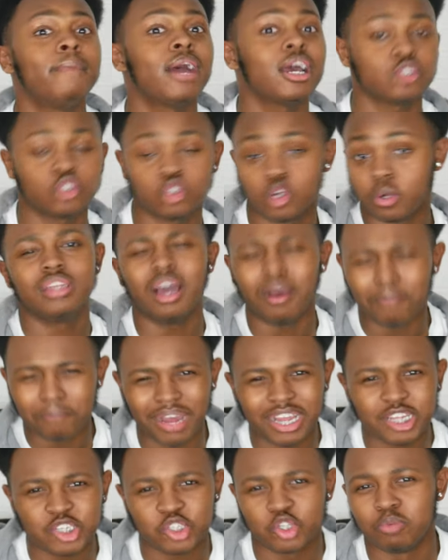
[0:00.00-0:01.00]
mashed up. Not
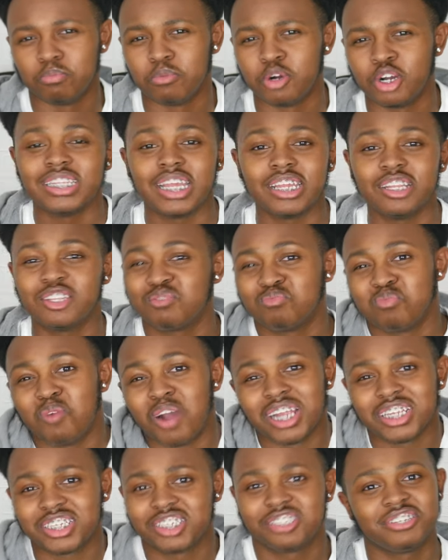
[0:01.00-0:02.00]
mashed up, but they just
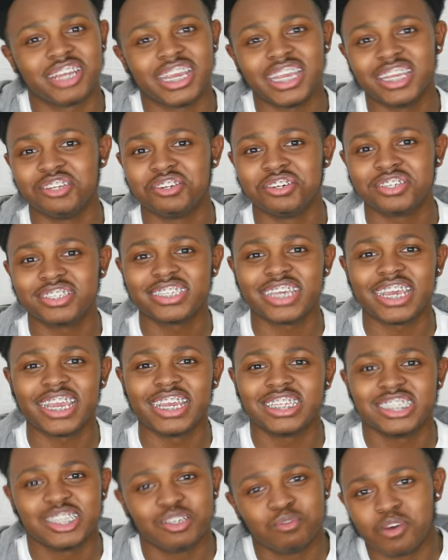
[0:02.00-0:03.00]
weren't straight, you know what I'm
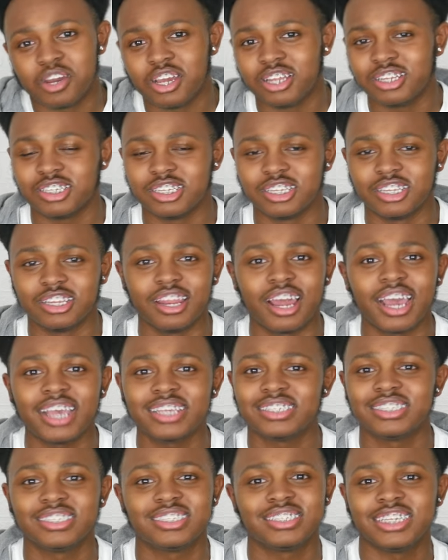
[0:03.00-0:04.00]
saying? They weren't the
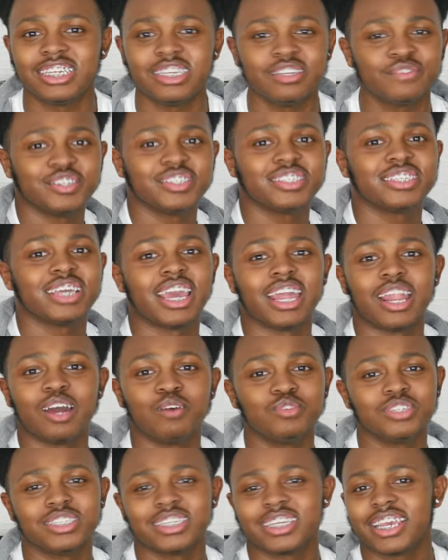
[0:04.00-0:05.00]
nicest teeth, you know what I'm saying? I
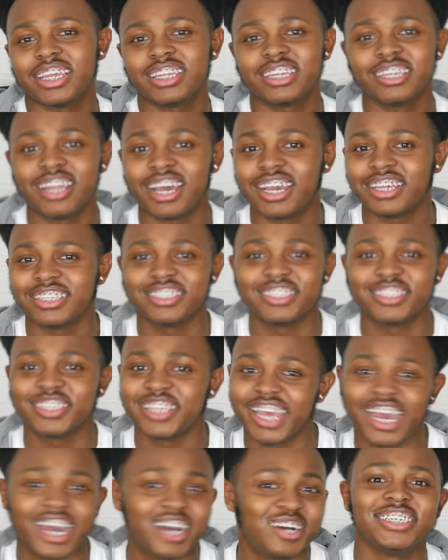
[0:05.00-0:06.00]
wasn't getting the nicest
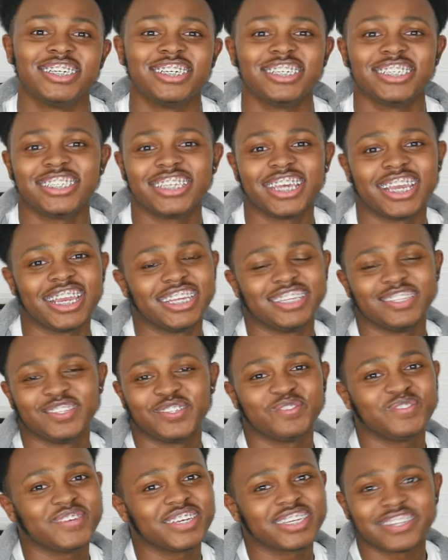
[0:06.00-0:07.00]
gal, you know what I'm saying? It
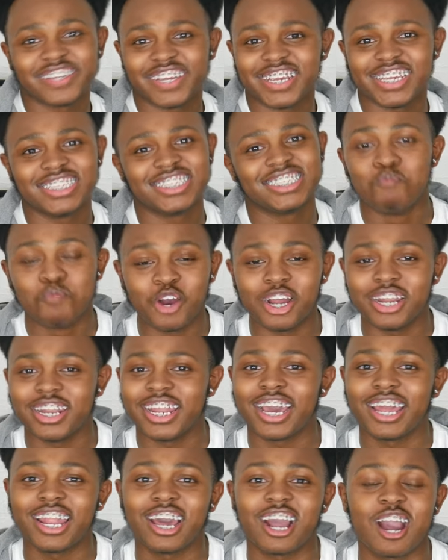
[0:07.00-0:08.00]
was a bit crazy. But
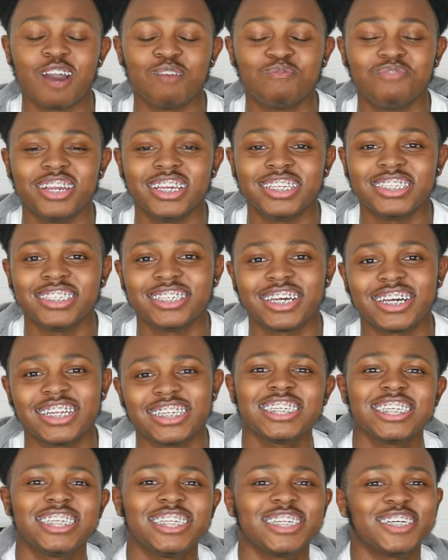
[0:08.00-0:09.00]
now that our braces
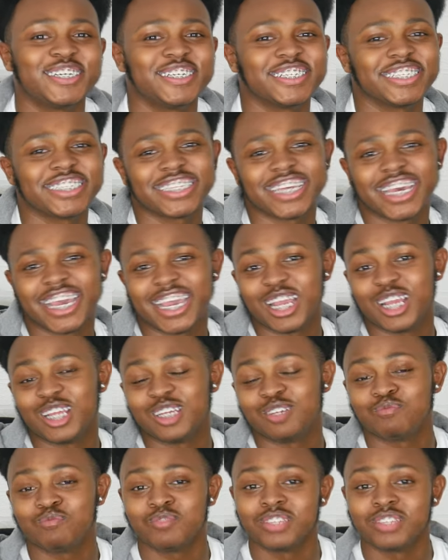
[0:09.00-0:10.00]
on, you know what I'm
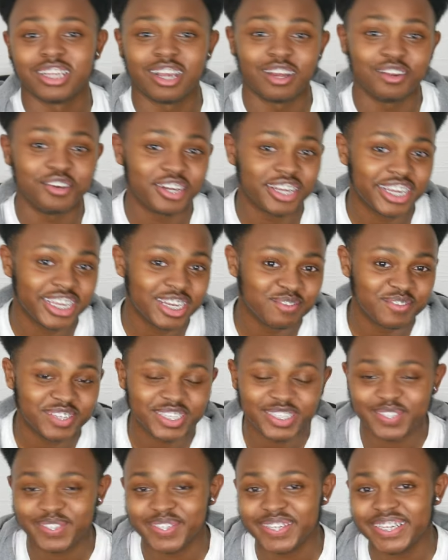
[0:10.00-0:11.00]
saying? Looking a
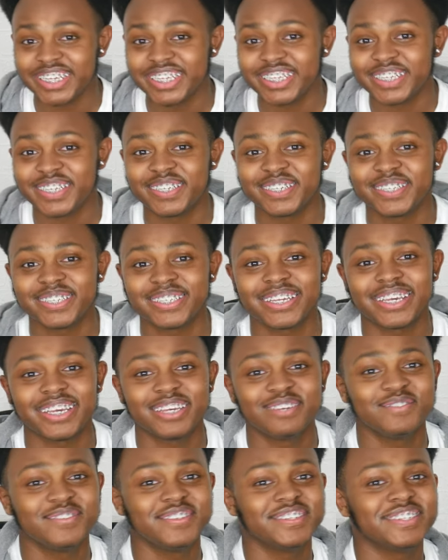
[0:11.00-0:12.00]
bit sweet, you know what I'm
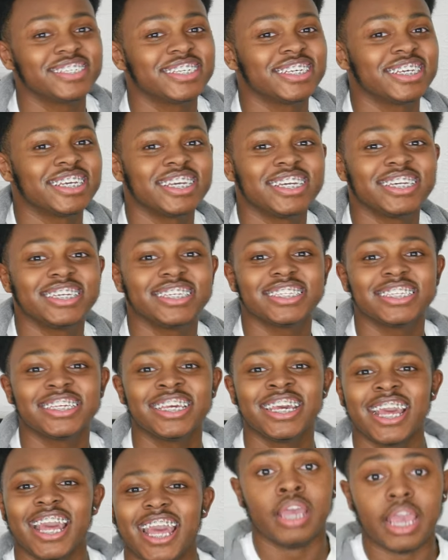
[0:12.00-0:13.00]
saying? Being crazy.
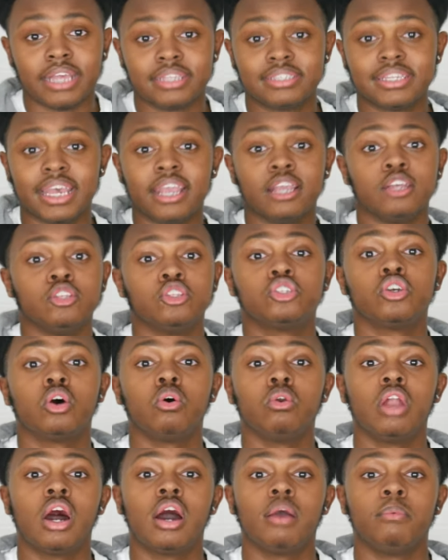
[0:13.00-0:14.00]
It's taken so
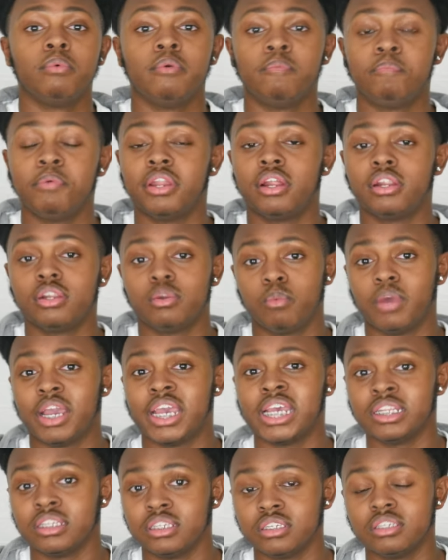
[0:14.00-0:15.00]
long. We've been on the
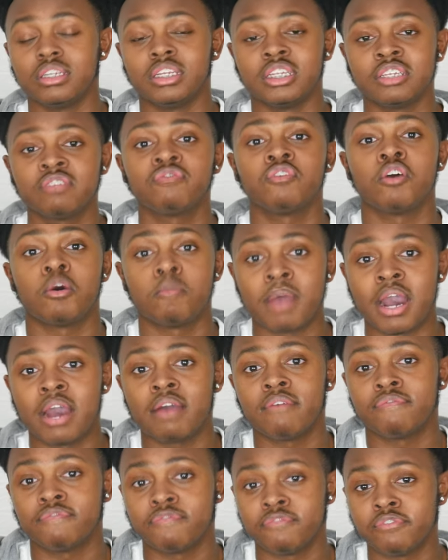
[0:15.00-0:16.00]
waiting list for
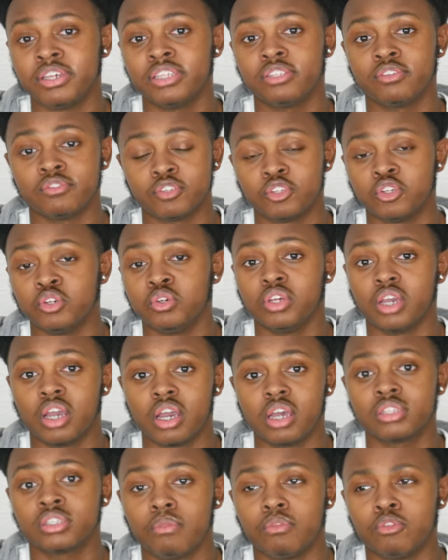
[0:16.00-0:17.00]
about 3 to 2
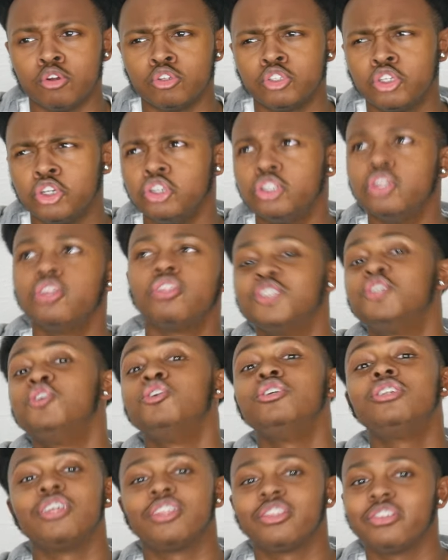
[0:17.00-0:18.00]
years. No, two to
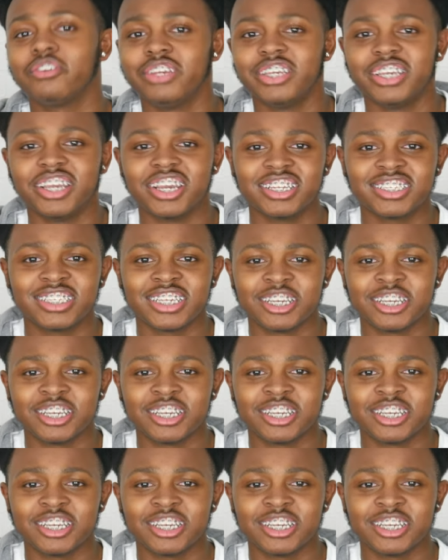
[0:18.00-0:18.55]
three years.